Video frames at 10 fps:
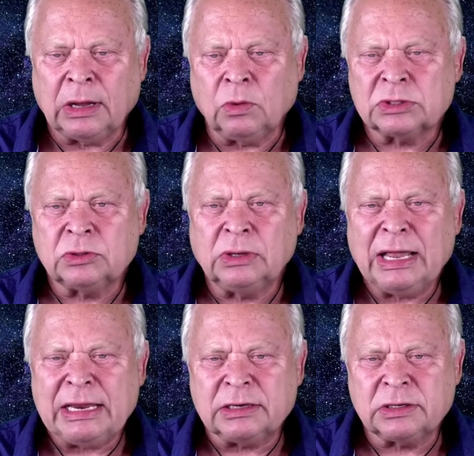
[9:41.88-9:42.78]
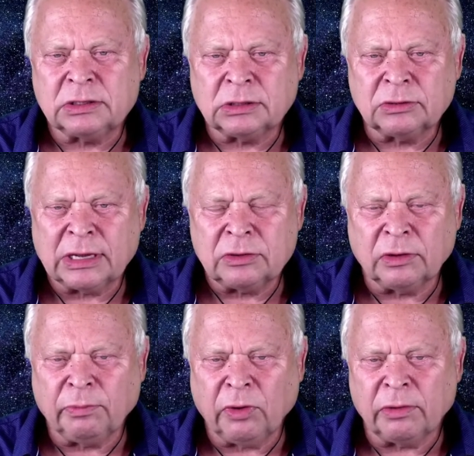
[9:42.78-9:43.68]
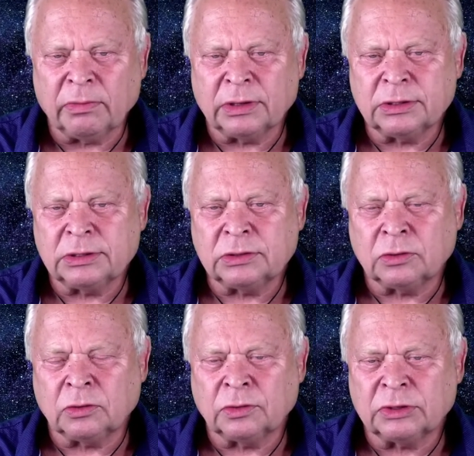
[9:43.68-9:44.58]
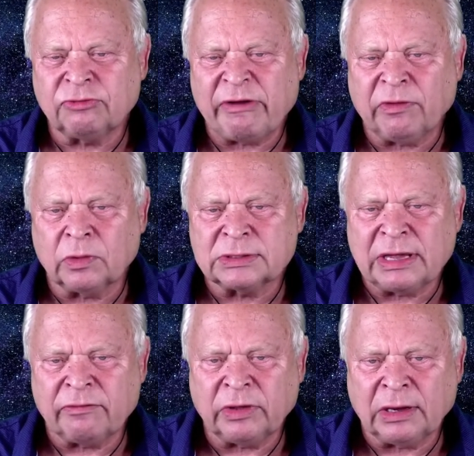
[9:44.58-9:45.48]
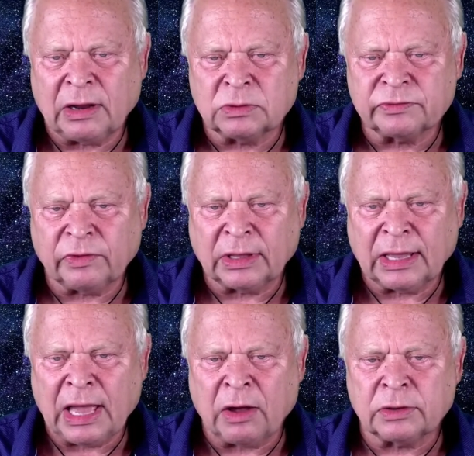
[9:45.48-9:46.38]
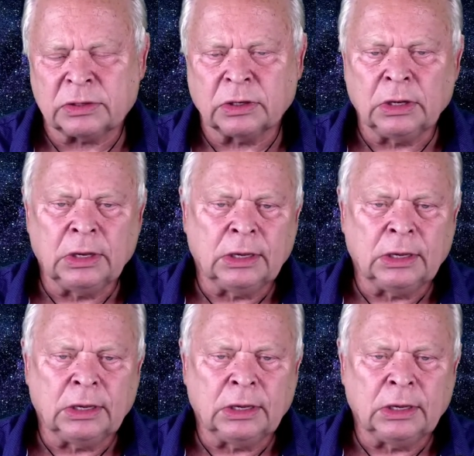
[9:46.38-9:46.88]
I was too late to get to an appointment, or the traffic was heavy and I was freaking out,